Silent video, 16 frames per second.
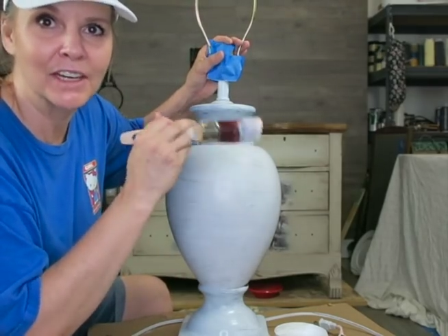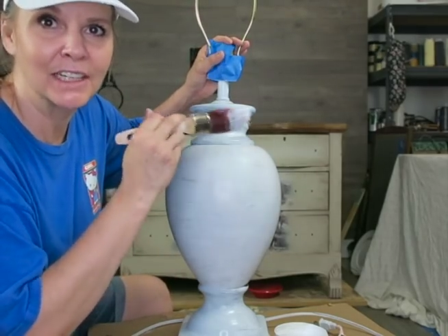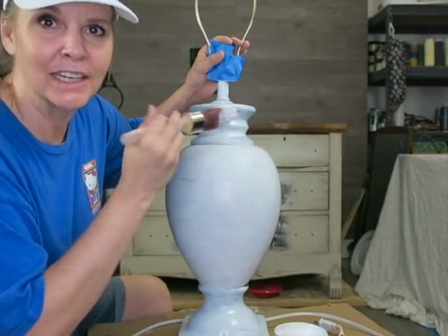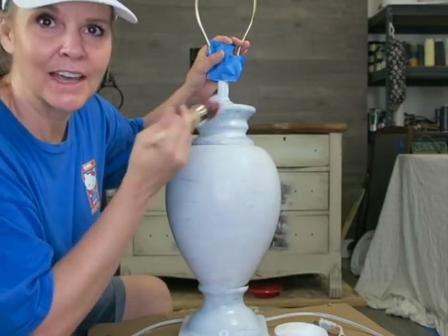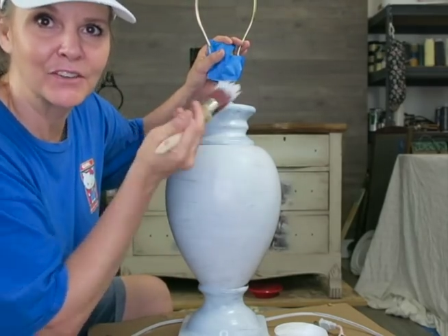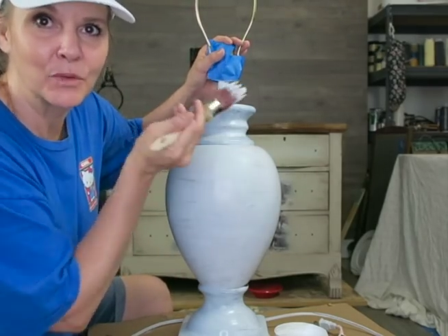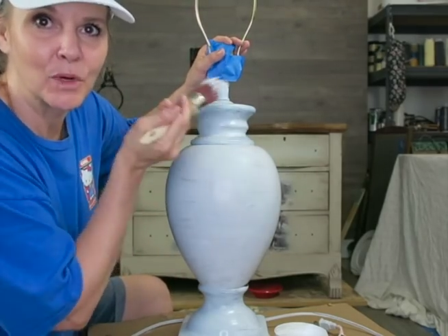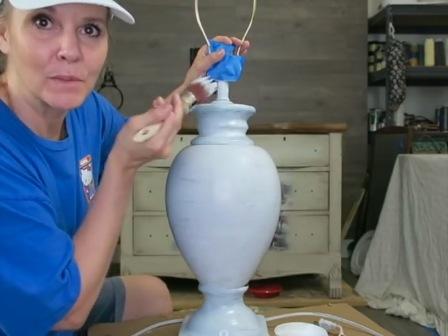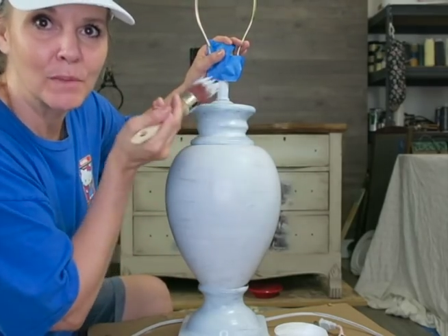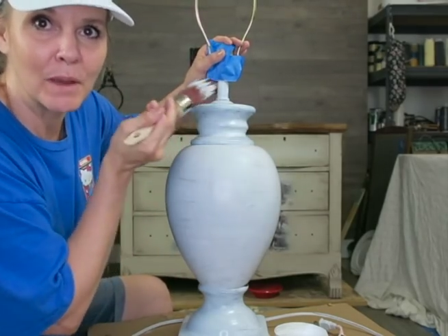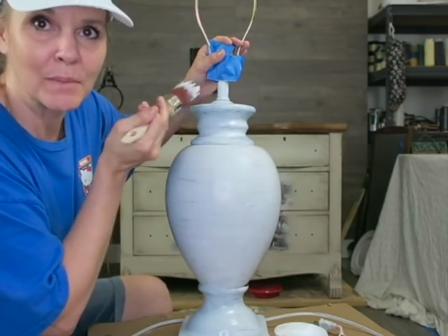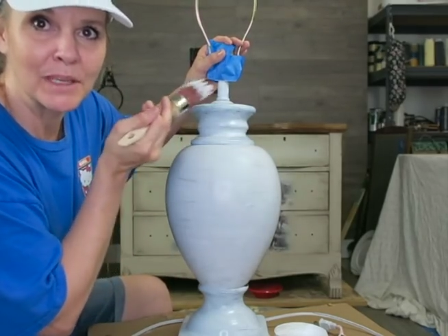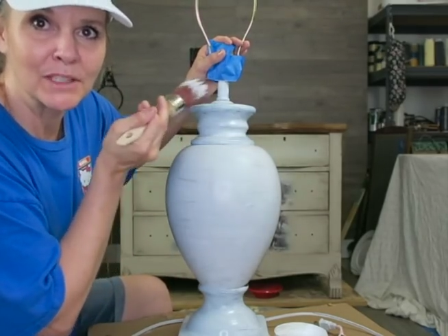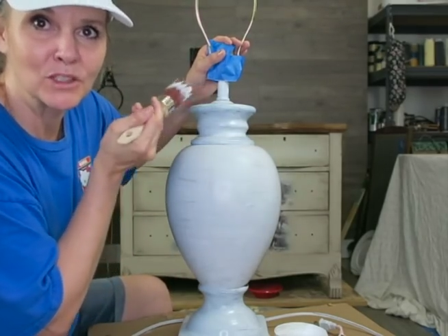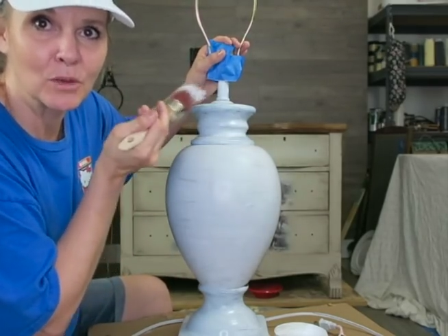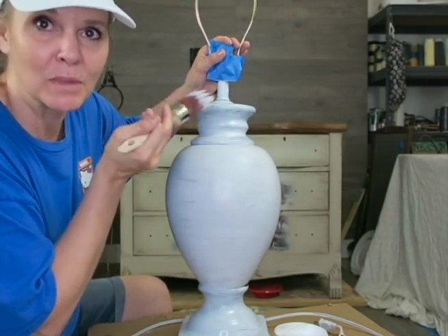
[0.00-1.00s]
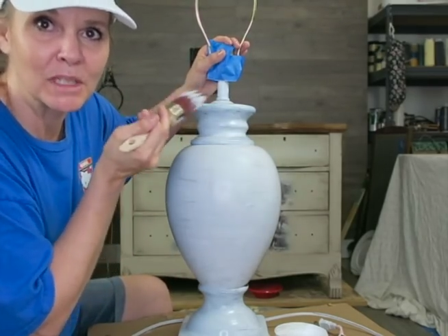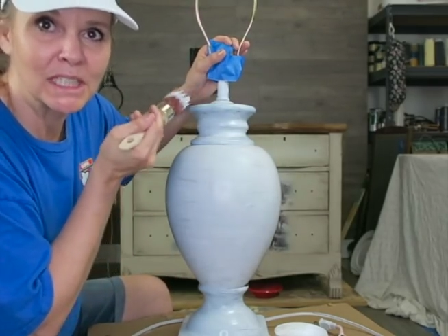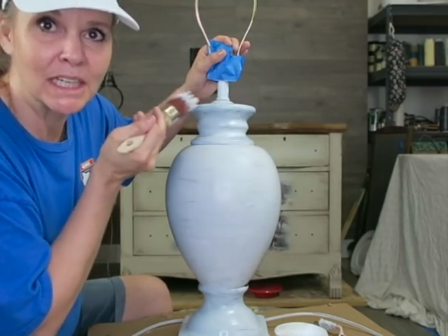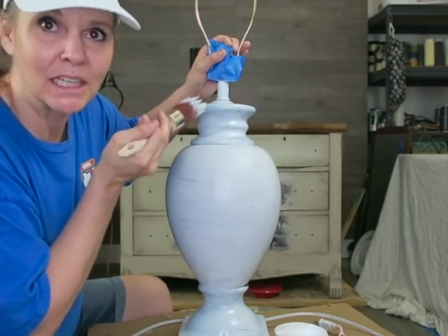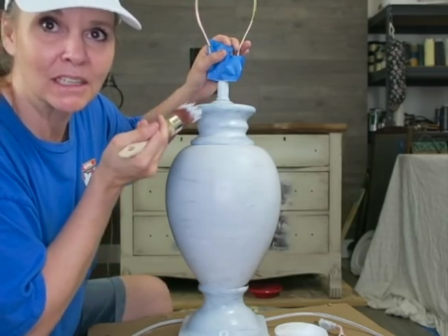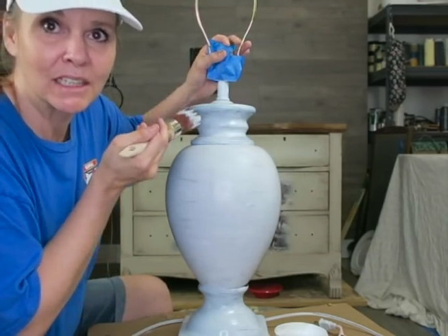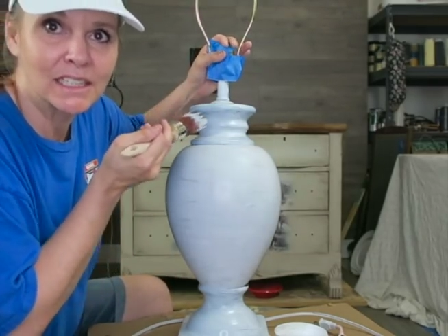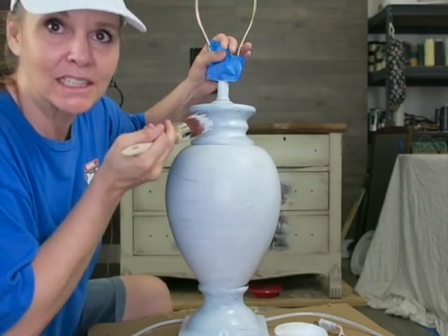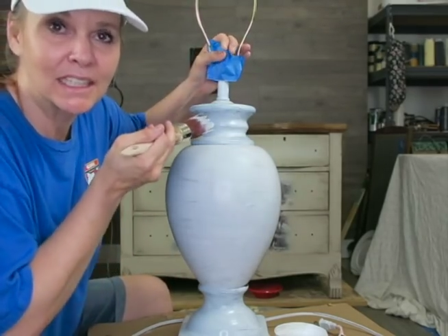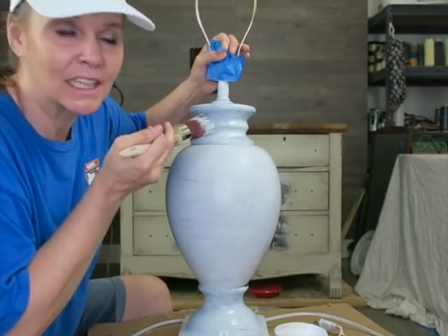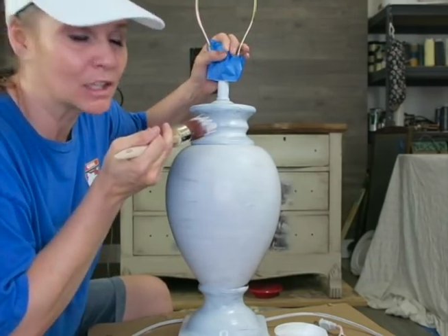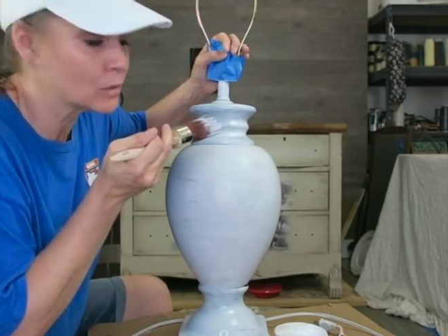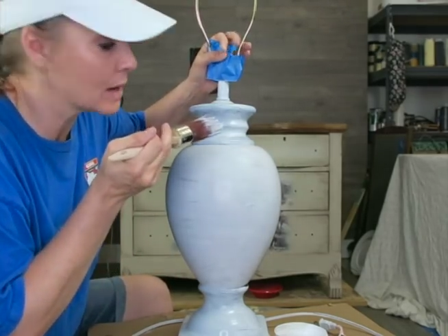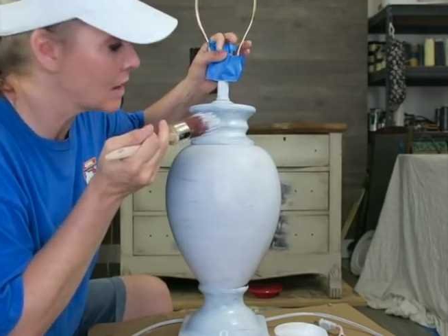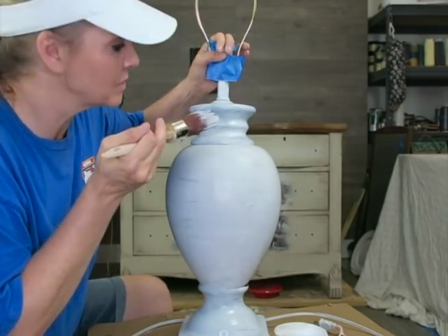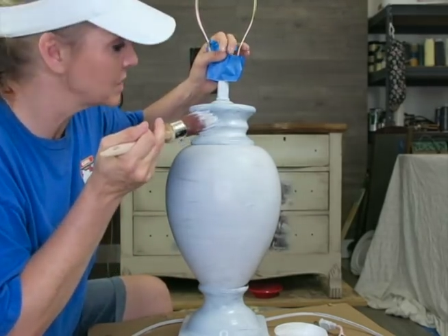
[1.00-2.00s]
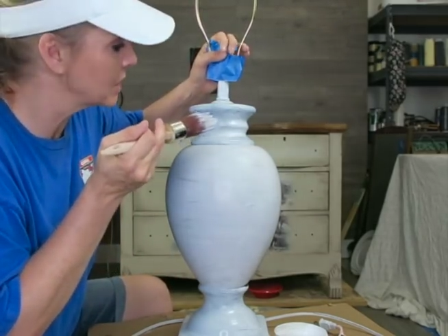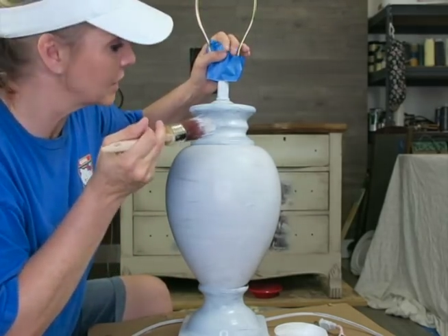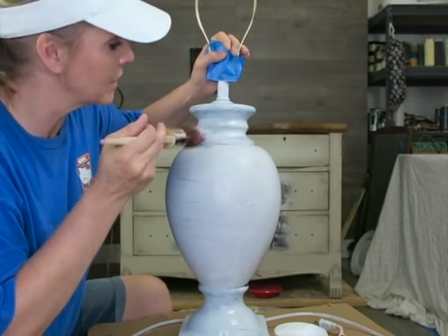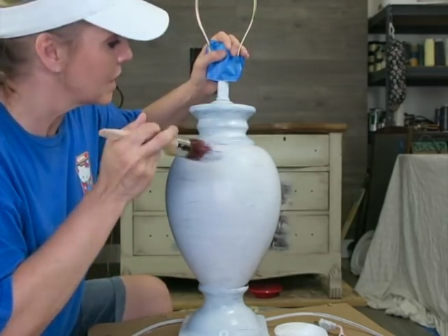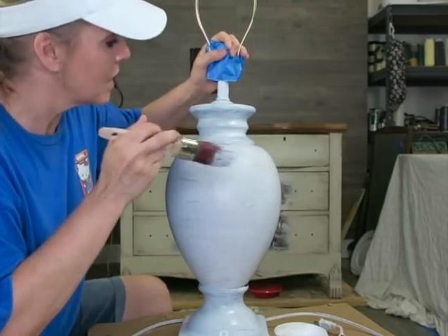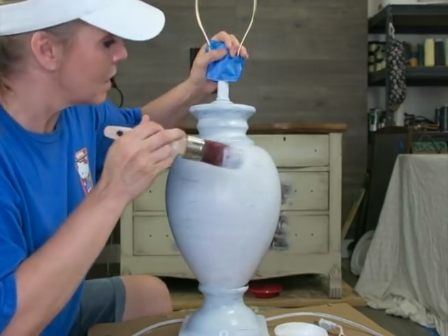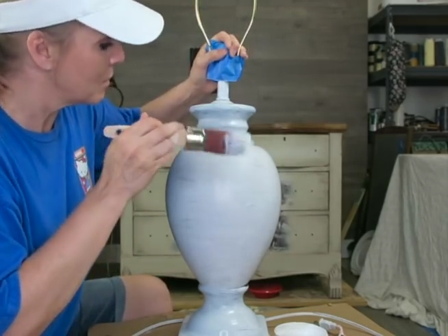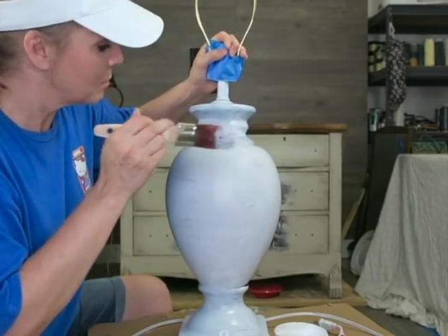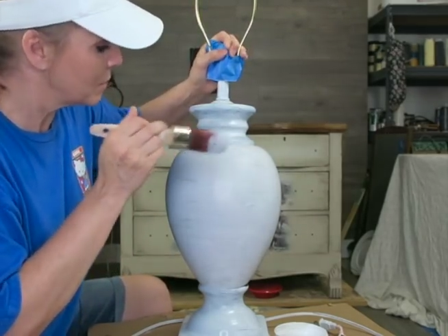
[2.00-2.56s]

I didn't have to worry about being so meticulous to get around here.